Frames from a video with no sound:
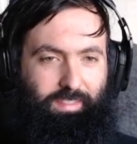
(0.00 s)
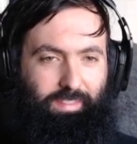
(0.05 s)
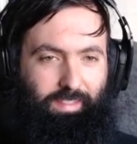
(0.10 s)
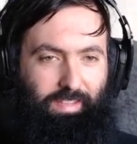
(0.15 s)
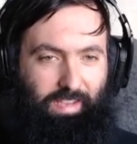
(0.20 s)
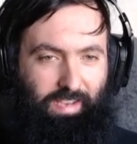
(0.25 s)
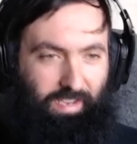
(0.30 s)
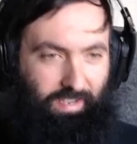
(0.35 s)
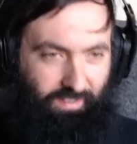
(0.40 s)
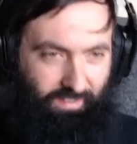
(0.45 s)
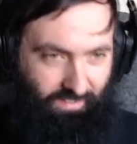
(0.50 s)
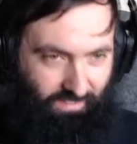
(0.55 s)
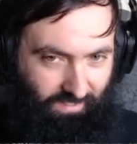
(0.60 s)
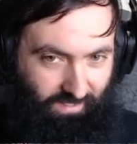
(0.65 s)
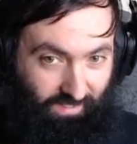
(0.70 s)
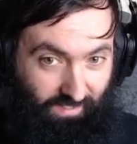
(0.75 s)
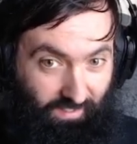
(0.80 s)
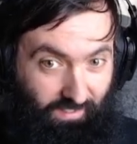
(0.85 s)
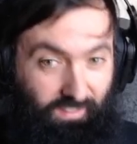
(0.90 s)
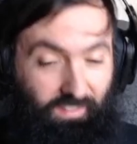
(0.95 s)
that
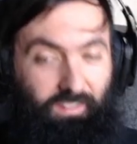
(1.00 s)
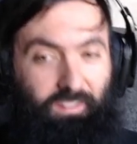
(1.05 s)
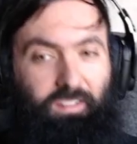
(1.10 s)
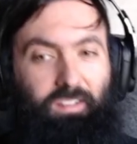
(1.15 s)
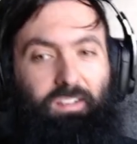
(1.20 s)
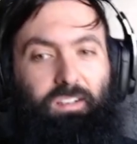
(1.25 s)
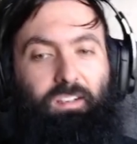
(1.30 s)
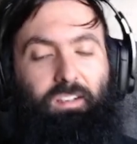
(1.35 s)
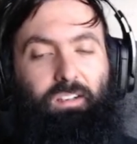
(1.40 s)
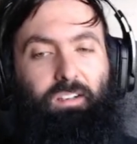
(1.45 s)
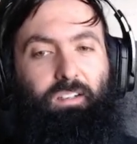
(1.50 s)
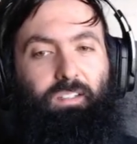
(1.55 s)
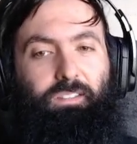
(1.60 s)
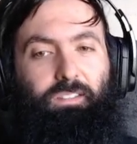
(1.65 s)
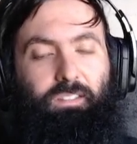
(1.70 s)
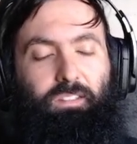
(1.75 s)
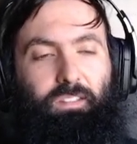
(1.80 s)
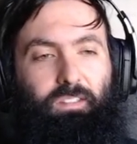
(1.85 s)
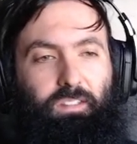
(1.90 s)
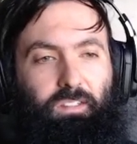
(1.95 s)
good.
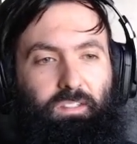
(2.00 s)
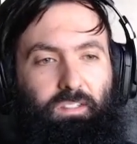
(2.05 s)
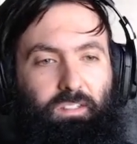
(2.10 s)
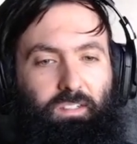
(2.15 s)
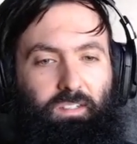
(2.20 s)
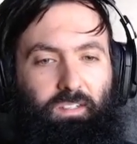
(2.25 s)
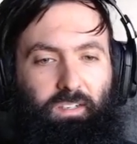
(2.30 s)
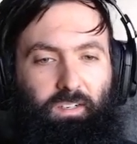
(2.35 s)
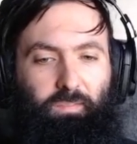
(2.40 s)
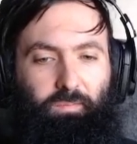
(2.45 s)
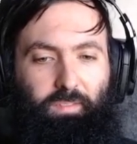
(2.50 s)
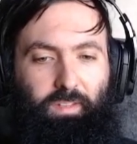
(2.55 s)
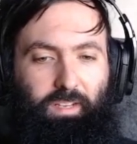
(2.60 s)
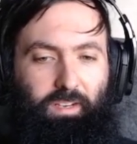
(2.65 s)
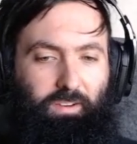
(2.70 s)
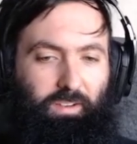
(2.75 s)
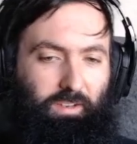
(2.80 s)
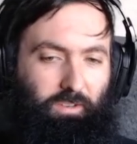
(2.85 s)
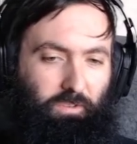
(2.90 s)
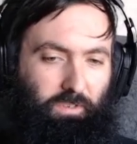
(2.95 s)
Um,
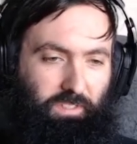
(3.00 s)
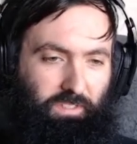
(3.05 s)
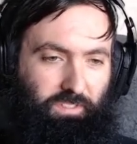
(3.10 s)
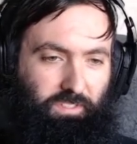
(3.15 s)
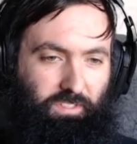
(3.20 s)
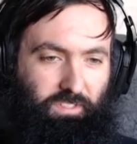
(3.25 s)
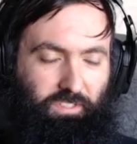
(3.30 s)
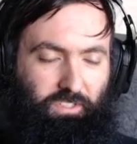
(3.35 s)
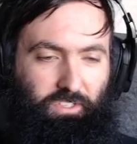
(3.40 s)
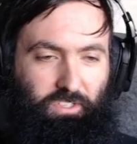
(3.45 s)
now I risk just